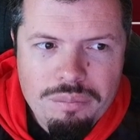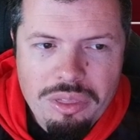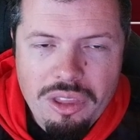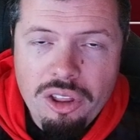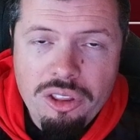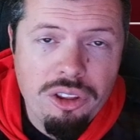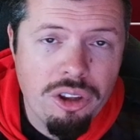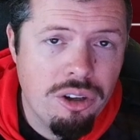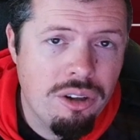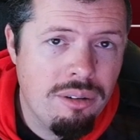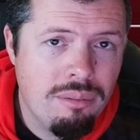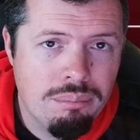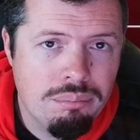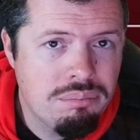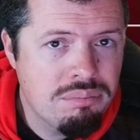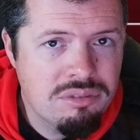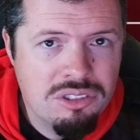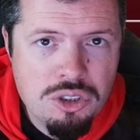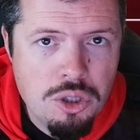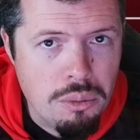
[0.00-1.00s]
are the
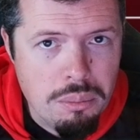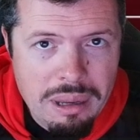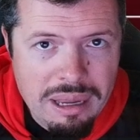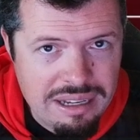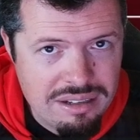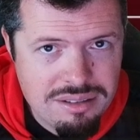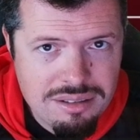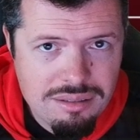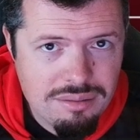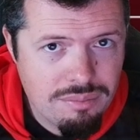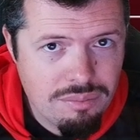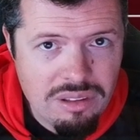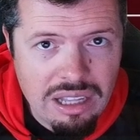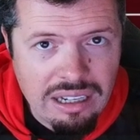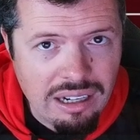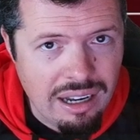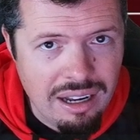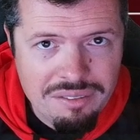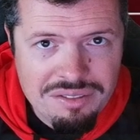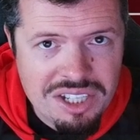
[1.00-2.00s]
two best that
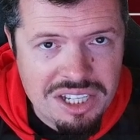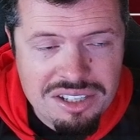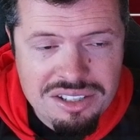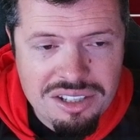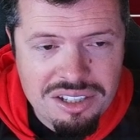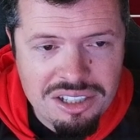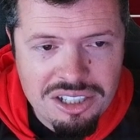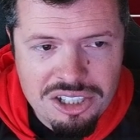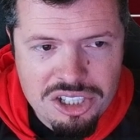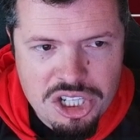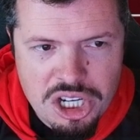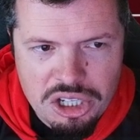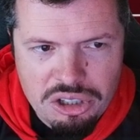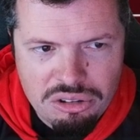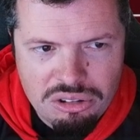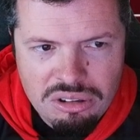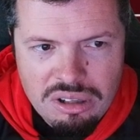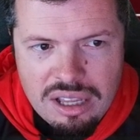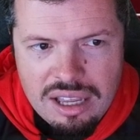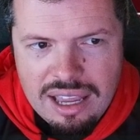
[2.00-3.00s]
I've tested in
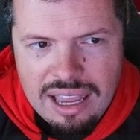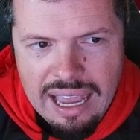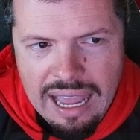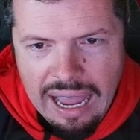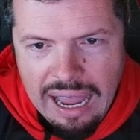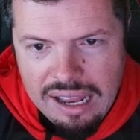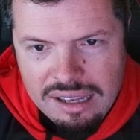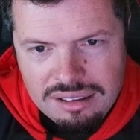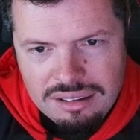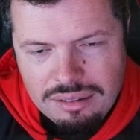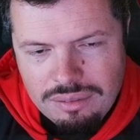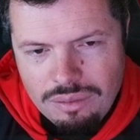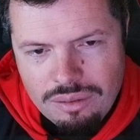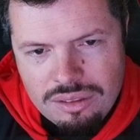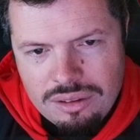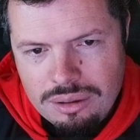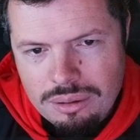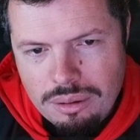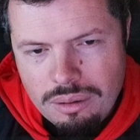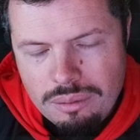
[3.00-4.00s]
general, and
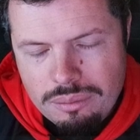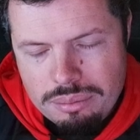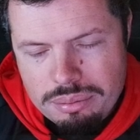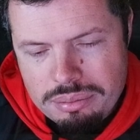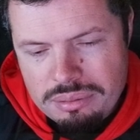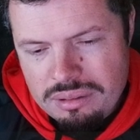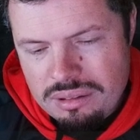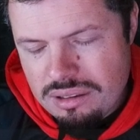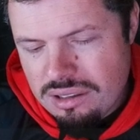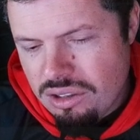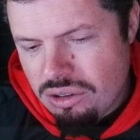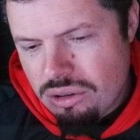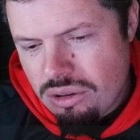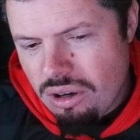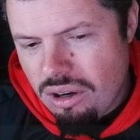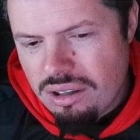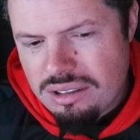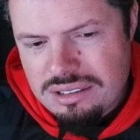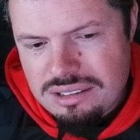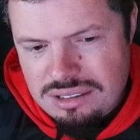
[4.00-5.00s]
I
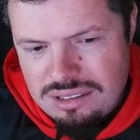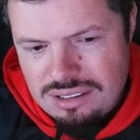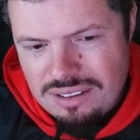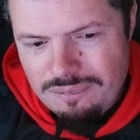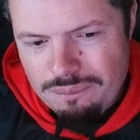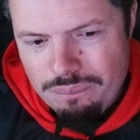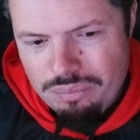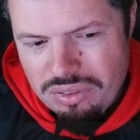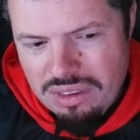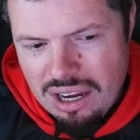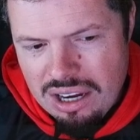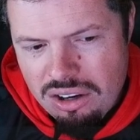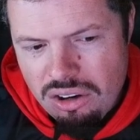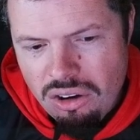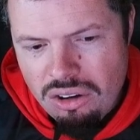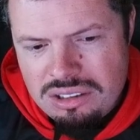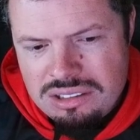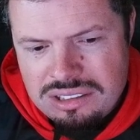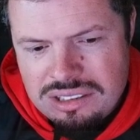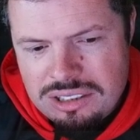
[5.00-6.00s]

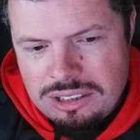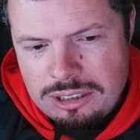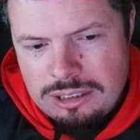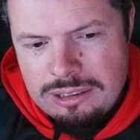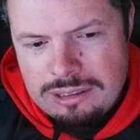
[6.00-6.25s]
can't